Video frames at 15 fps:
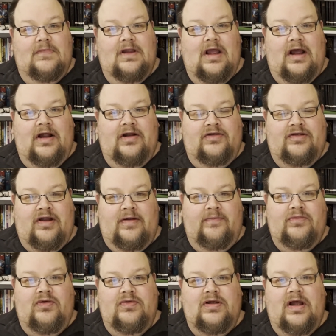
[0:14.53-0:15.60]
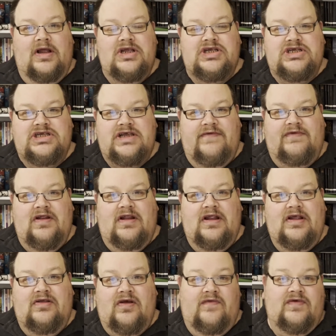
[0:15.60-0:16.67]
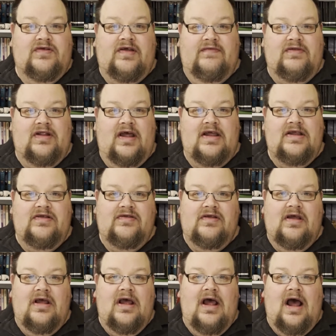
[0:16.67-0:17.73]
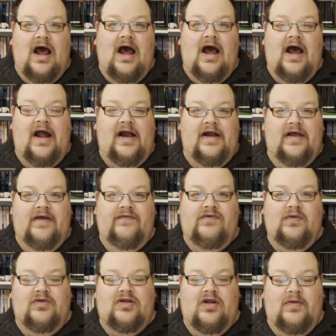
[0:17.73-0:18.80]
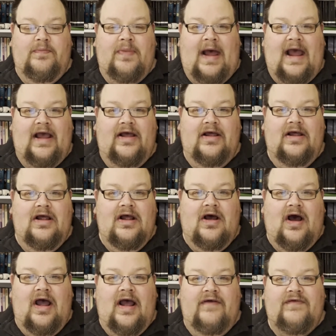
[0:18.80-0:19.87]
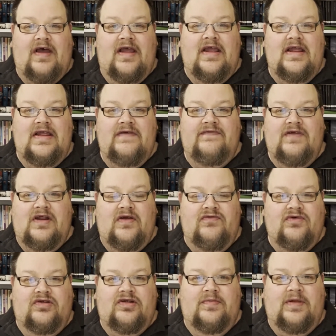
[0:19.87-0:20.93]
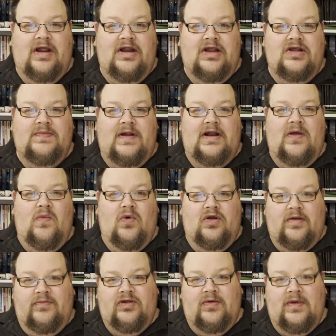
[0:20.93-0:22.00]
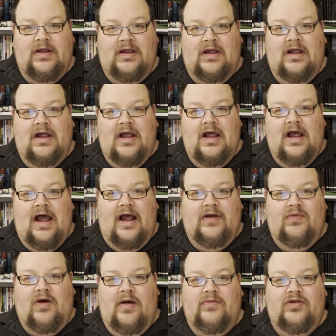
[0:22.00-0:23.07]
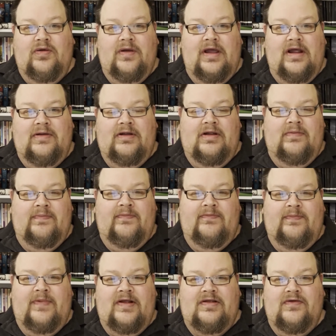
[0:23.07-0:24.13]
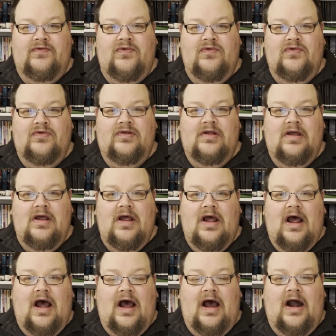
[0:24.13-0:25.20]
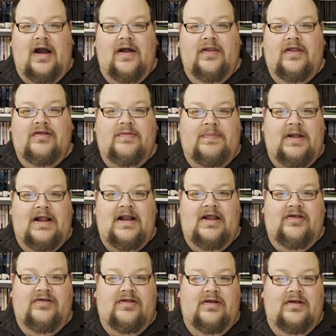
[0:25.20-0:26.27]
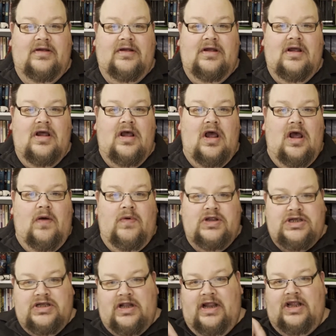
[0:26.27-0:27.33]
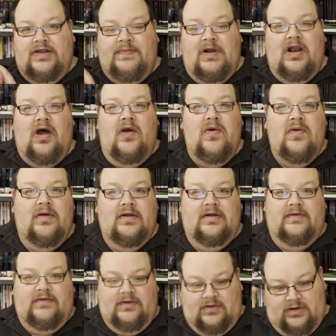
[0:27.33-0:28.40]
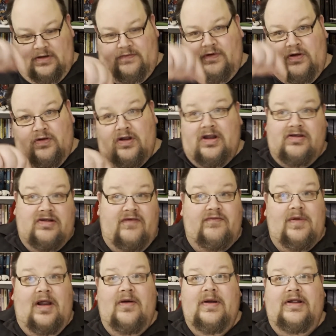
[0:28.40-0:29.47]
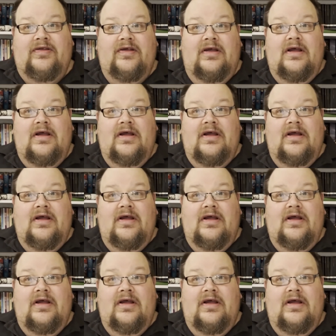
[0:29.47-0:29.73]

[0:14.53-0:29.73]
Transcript: I said I'm doing seven of these over 7 days. If you want to look back, I have a video right at the beginning explaining what I'm doing and why I'm doing it and the basic rules. There's a playlist which is linked below, if we look at the stuff below it,